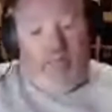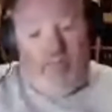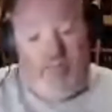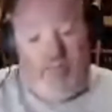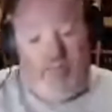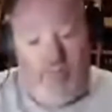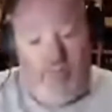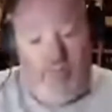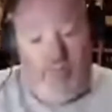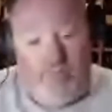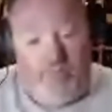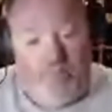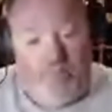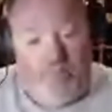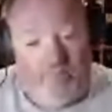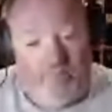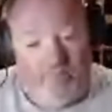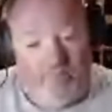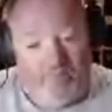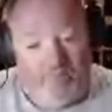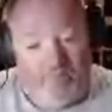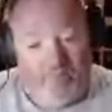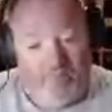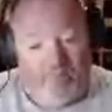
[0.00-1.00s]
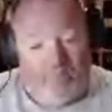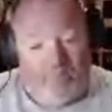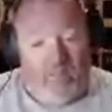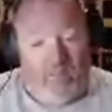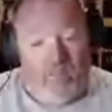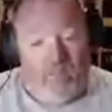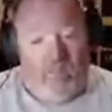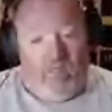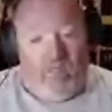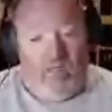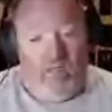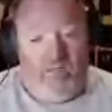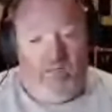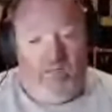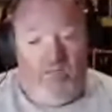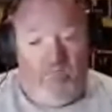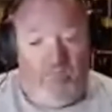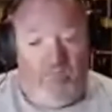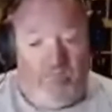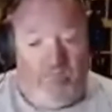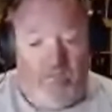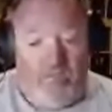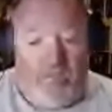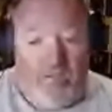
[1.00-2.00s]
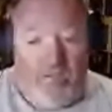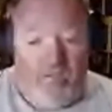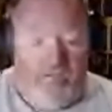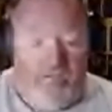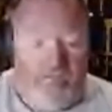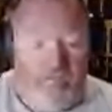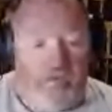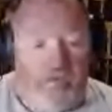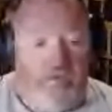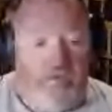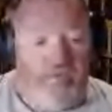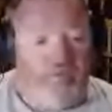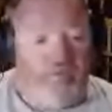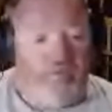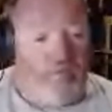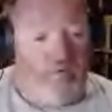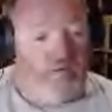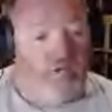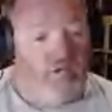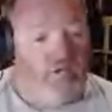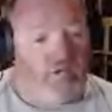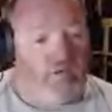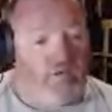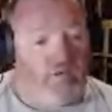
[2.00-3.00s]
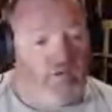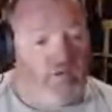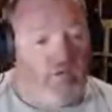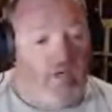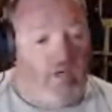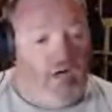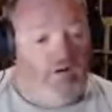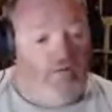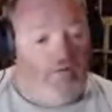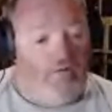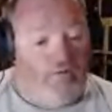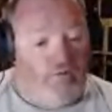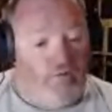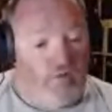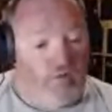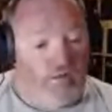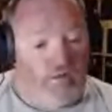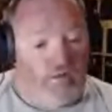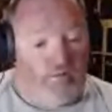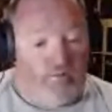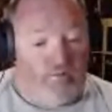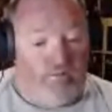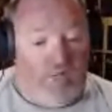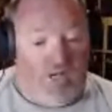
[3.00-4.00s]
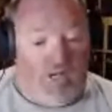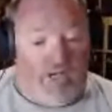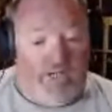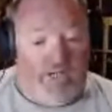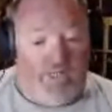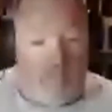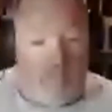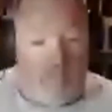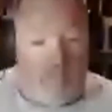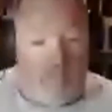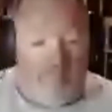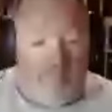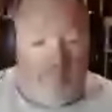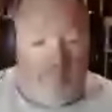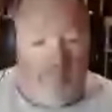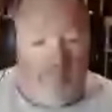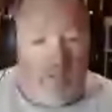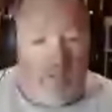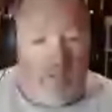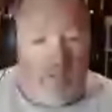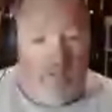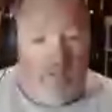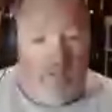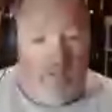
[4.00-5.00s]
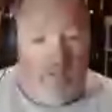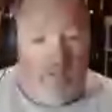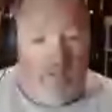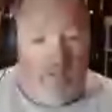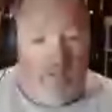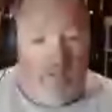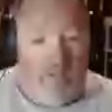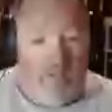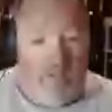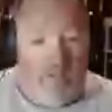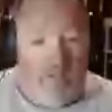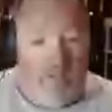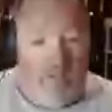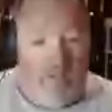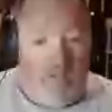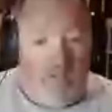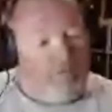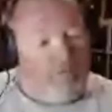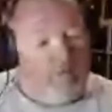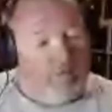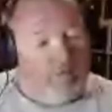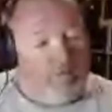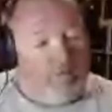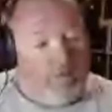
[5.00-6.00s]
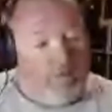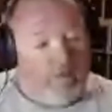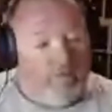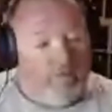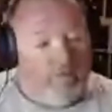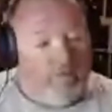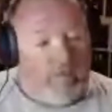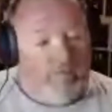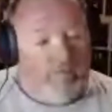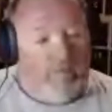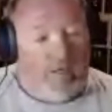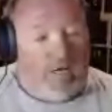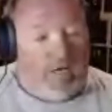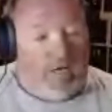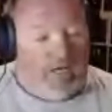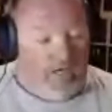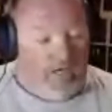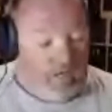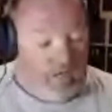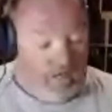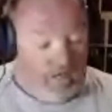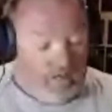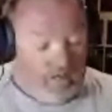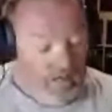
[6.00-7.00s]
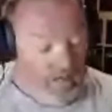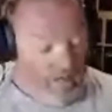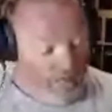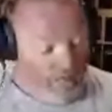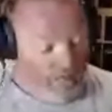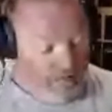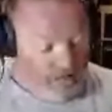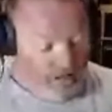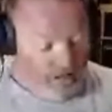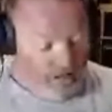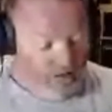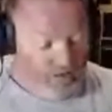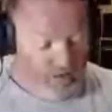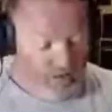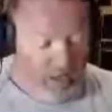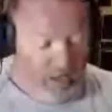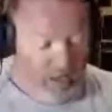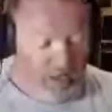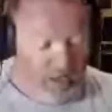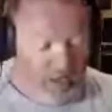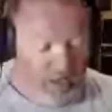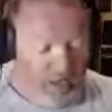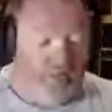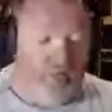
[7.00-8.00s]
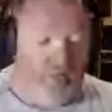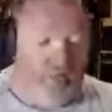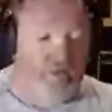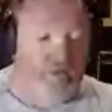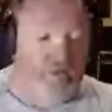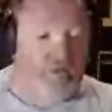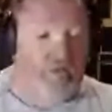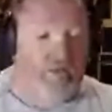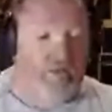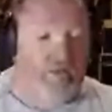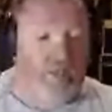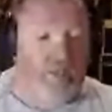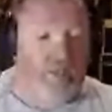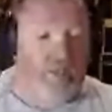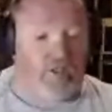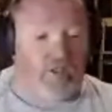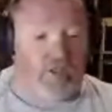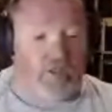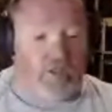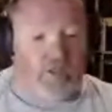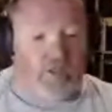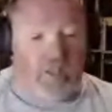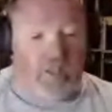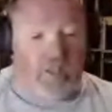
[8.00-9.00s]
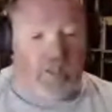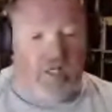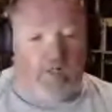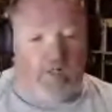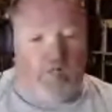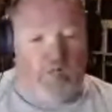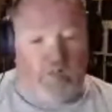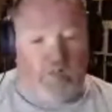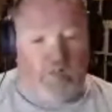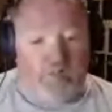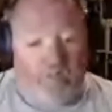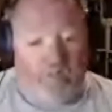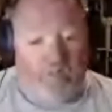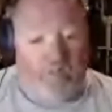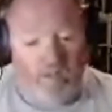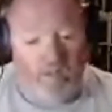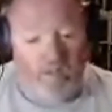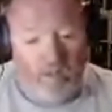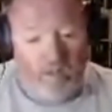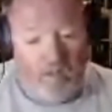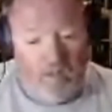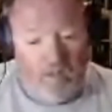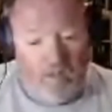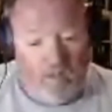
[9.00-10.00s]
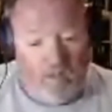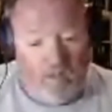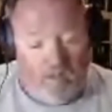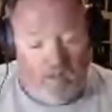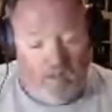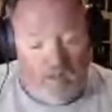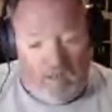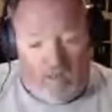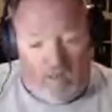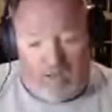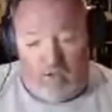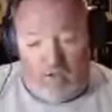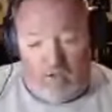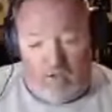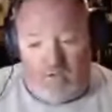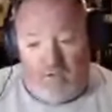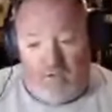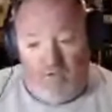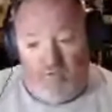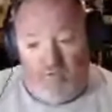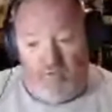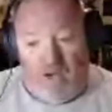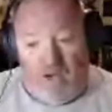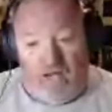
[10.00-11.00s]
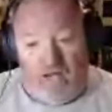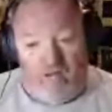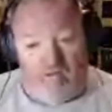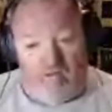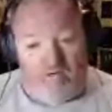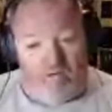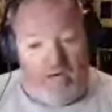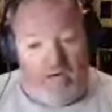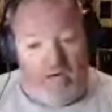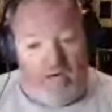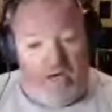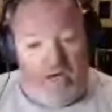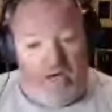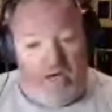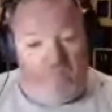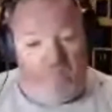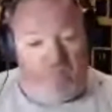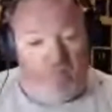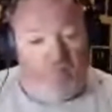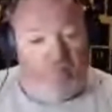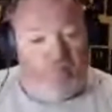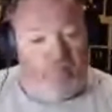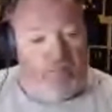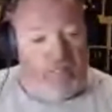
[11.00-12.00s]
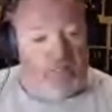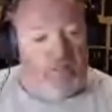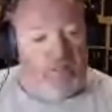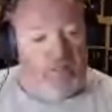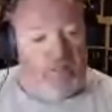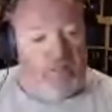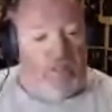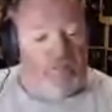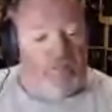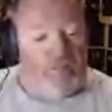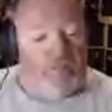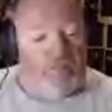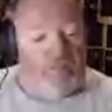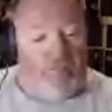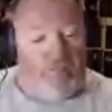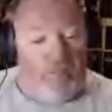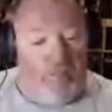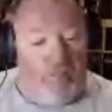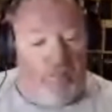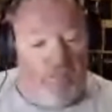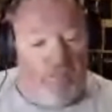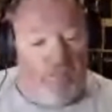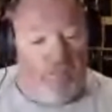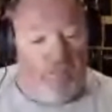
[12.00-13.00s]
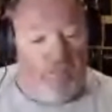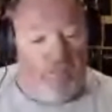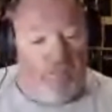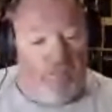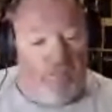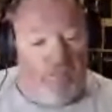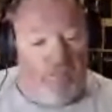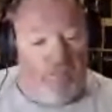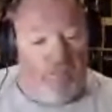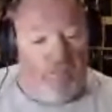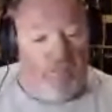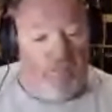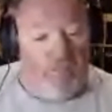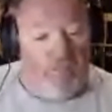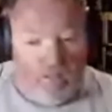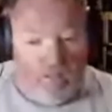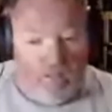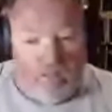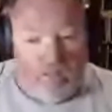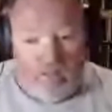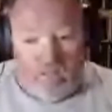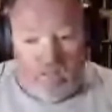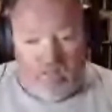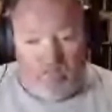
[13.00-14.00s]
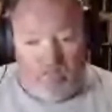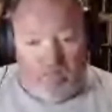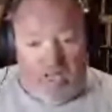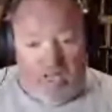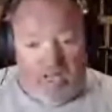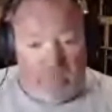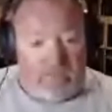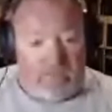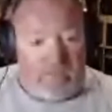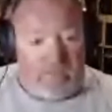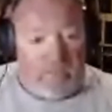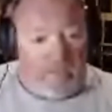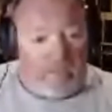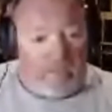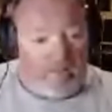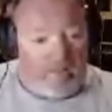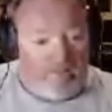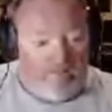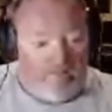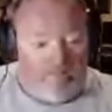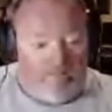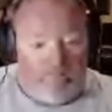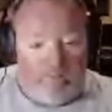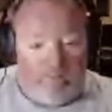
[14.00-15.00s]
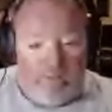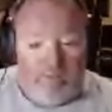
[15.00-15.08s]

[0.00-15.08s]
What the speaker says: uh, to try to force the bite. I love a spinnerbait bite, and I was just trying to force it. I should have stuck with the. I should have threw the rattle trap or picked up a plastic and drug it, and